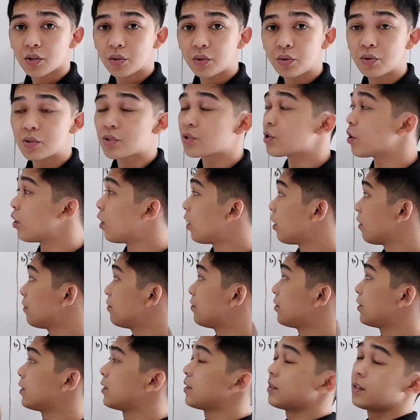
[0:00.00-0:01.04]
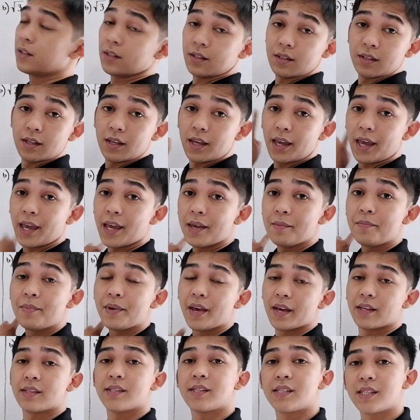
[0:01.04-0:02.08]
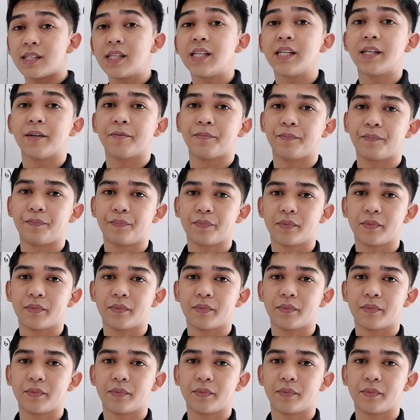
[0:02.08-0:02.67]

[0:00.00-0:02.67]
to solve A, B, and C.